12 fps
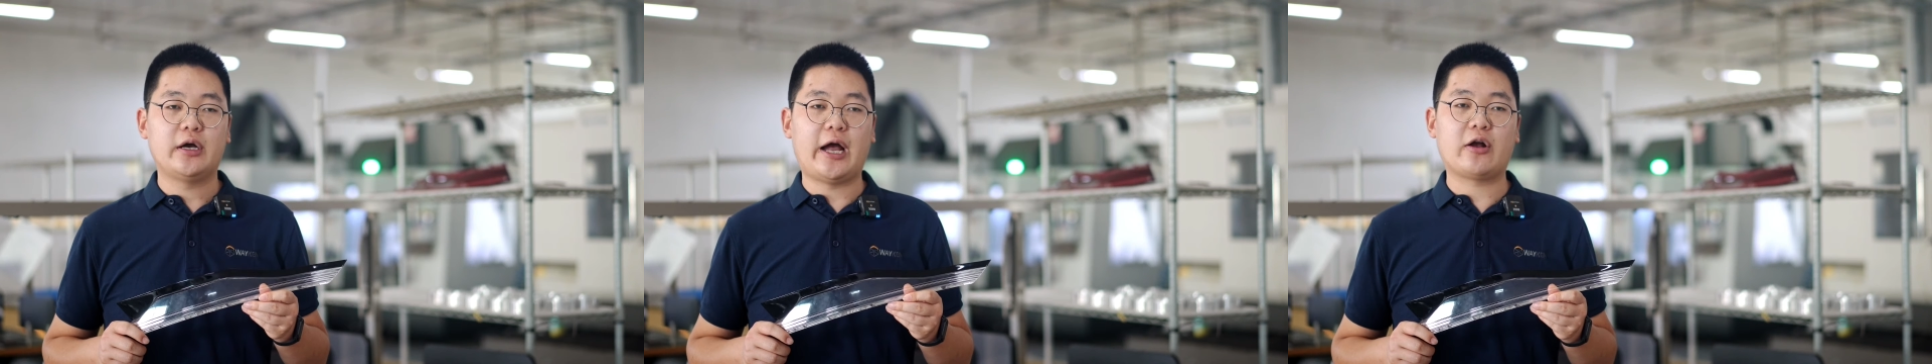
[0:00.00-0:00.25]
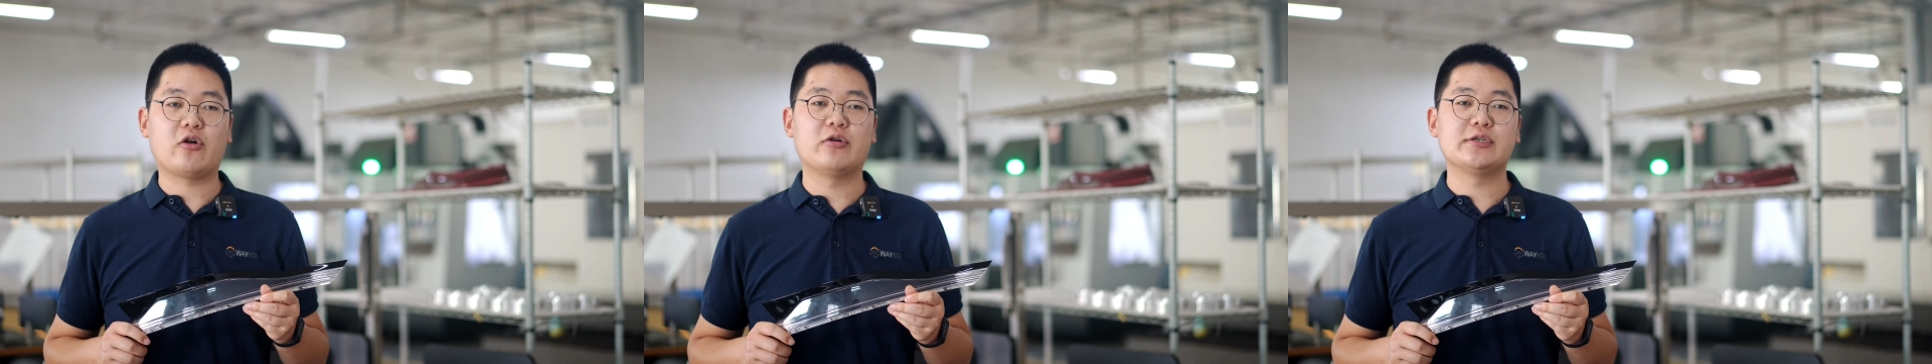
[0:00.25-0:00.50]

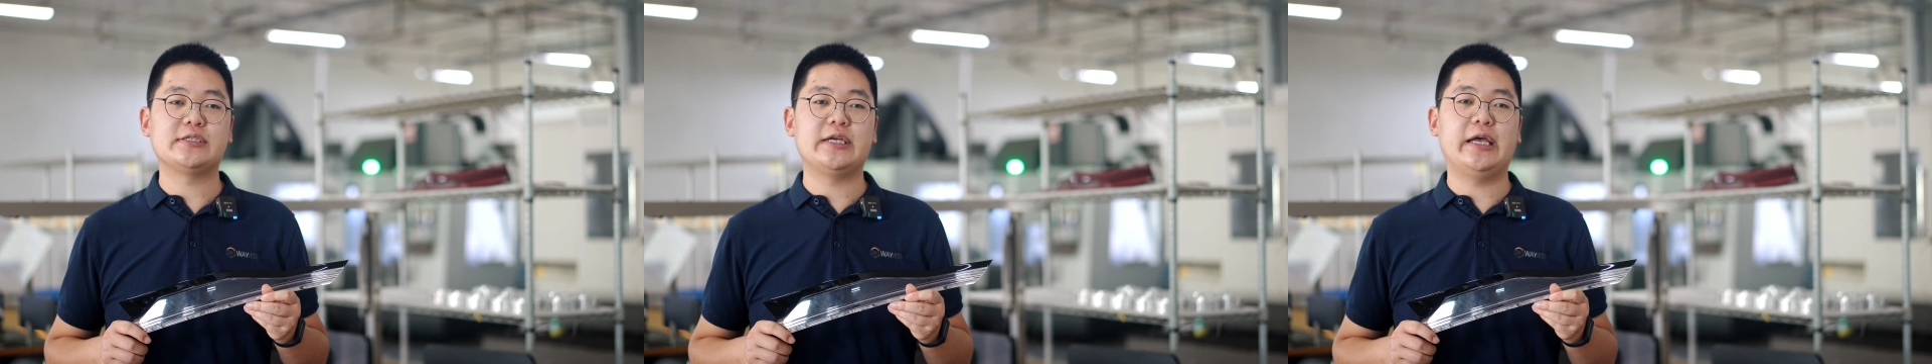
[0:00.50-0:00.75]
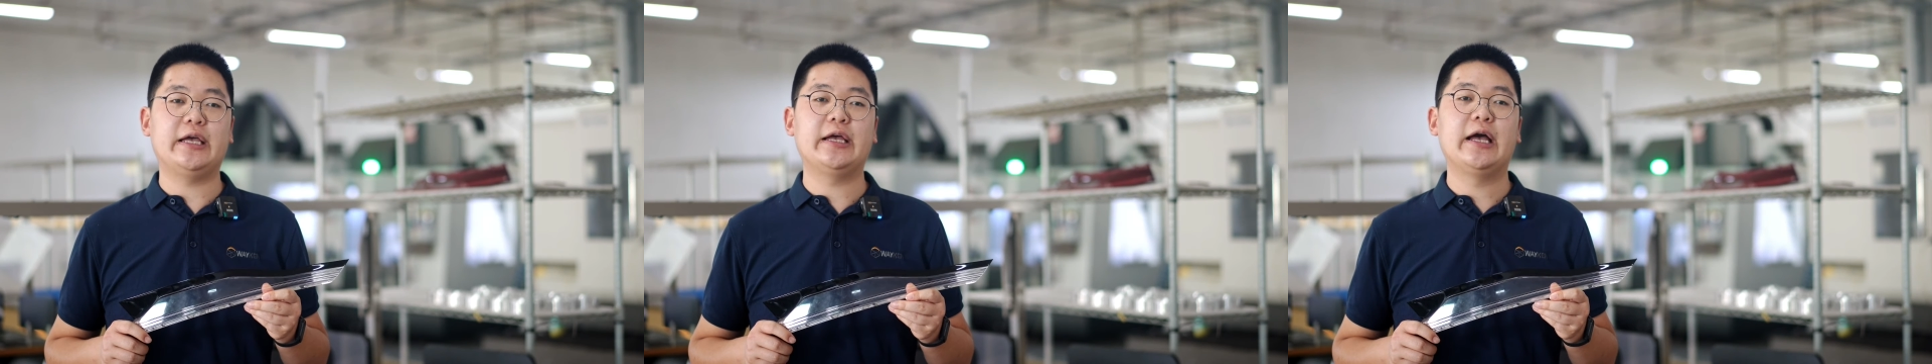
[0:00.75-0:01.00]

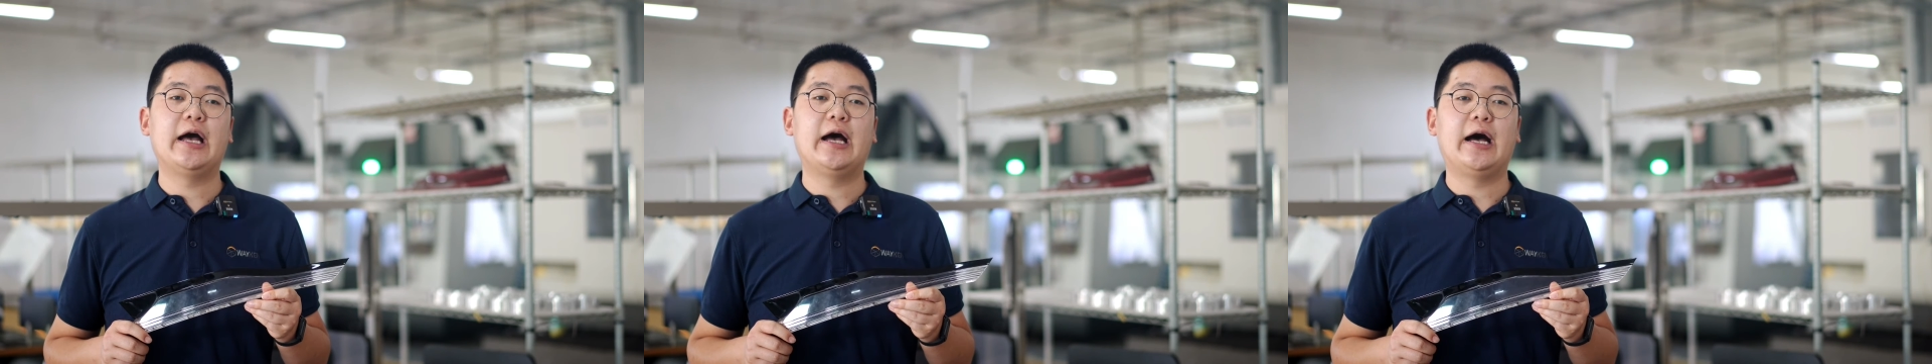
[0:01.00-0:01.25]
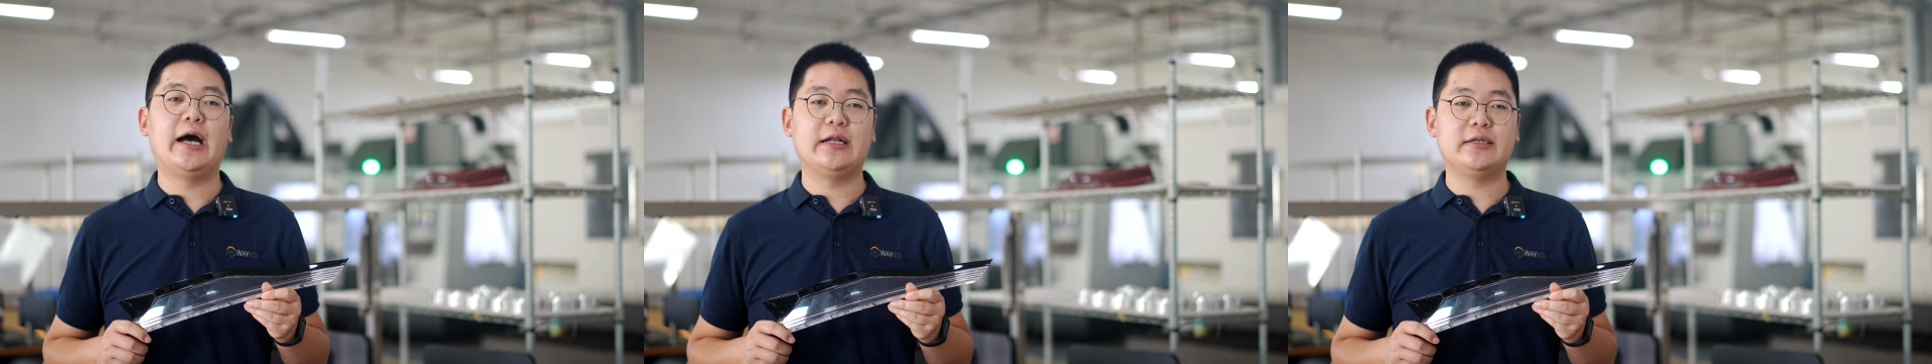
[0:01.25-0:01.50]
accuracy
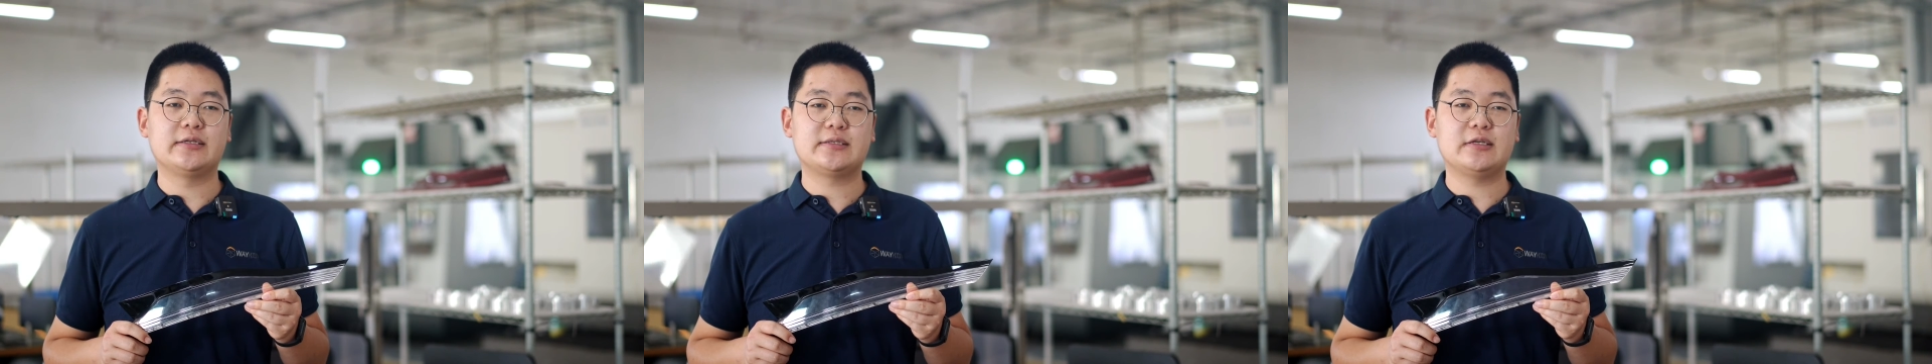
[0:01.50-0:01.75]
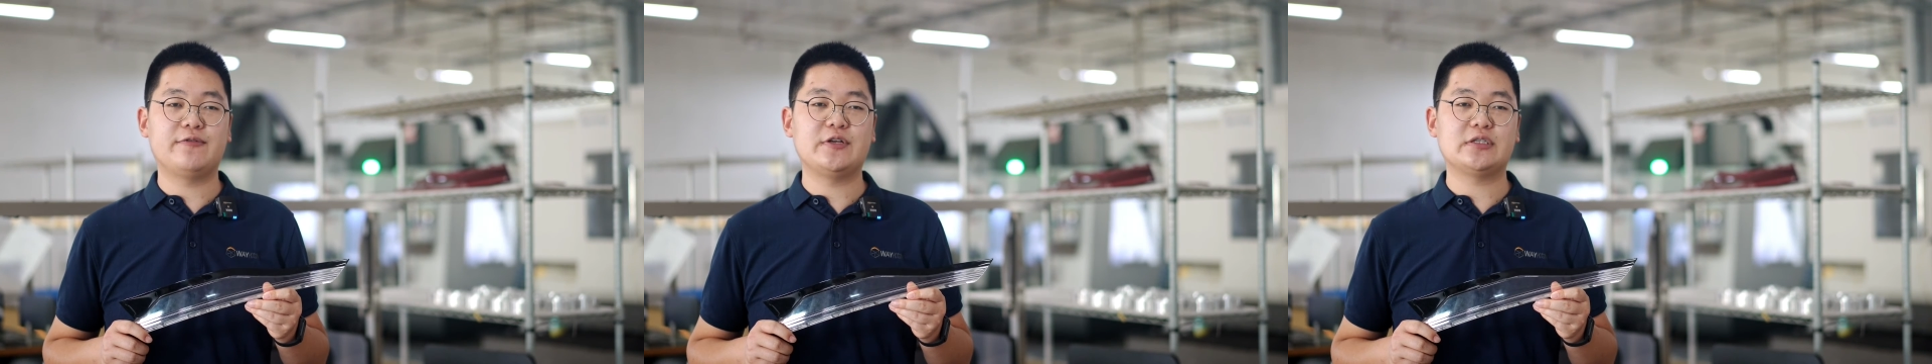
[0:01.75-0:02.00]
and the
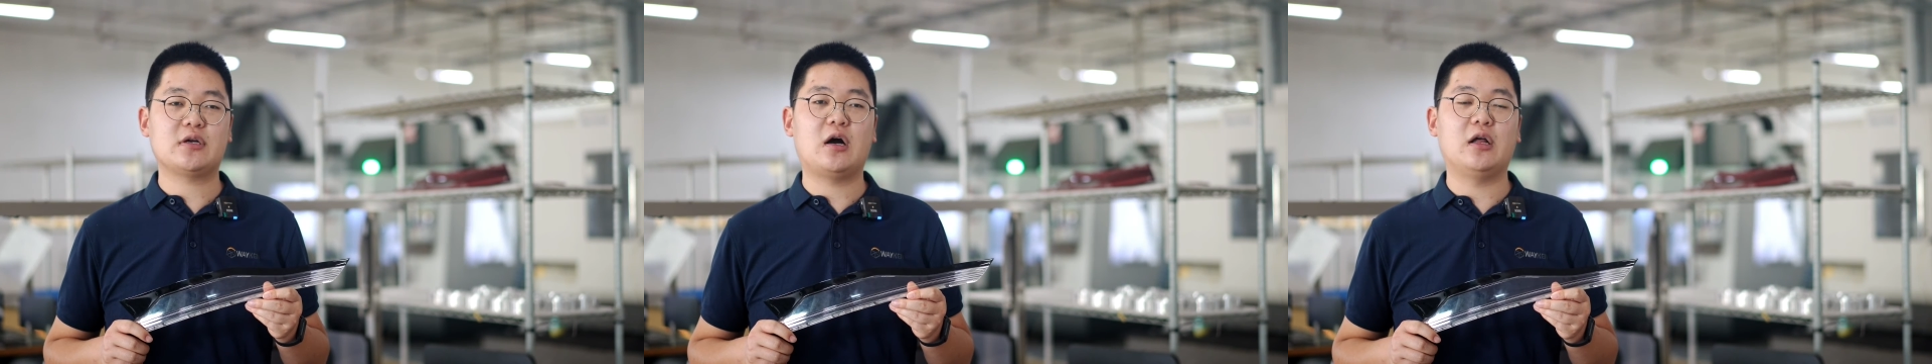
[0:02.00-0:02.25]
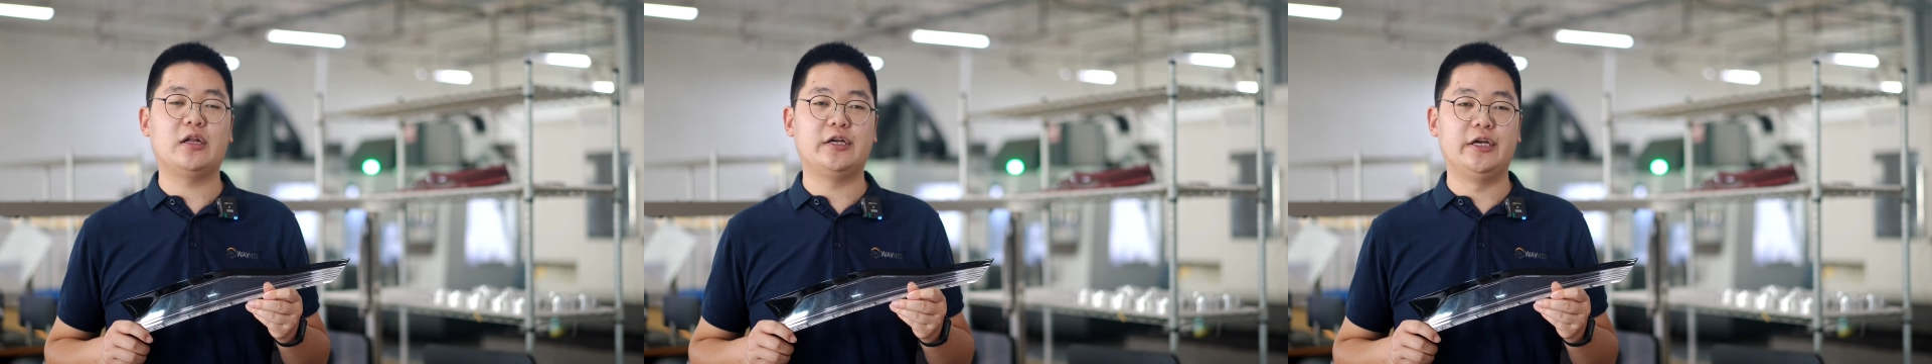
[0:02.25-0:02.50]
surface
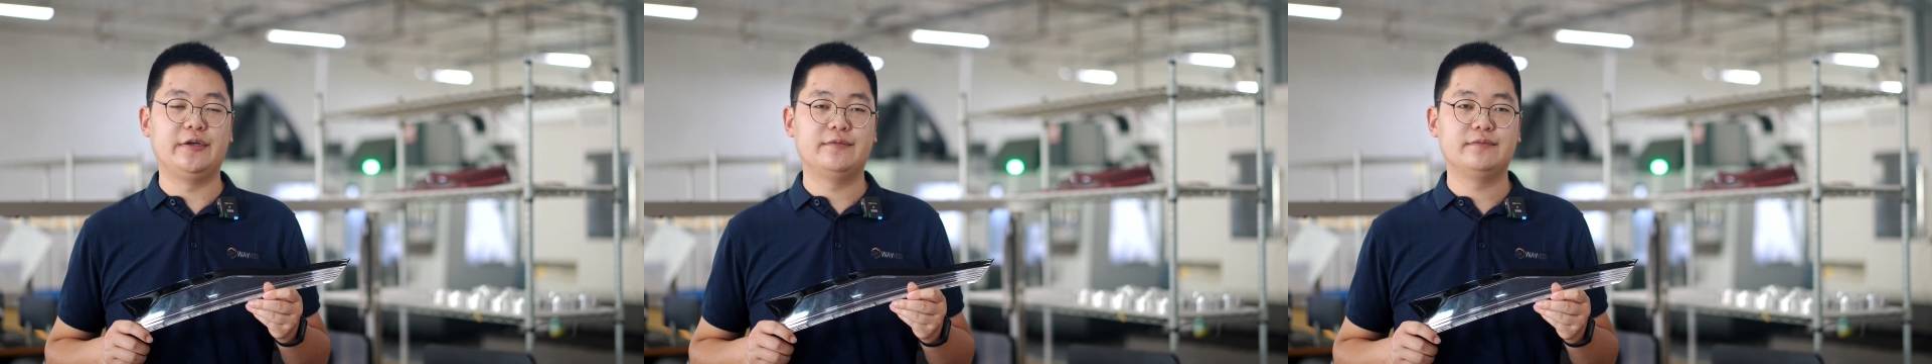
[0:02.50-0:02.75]
quality,